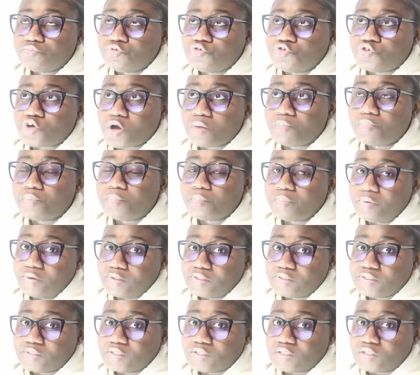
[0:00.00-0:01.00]
job
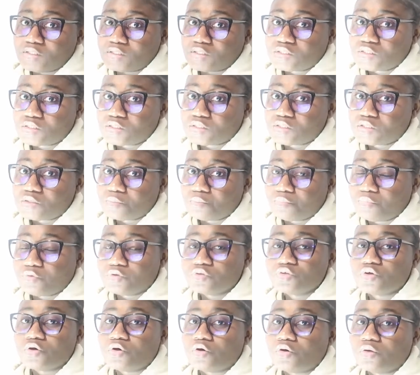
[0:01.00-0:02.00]
postings,
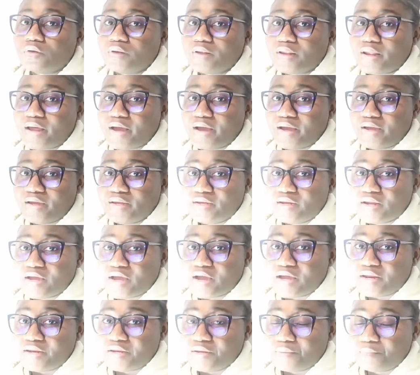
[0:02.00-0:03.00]
both online
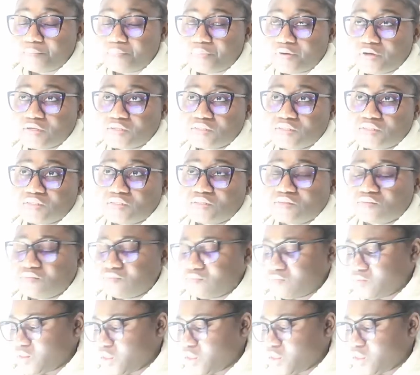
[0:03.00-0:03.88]
and in person.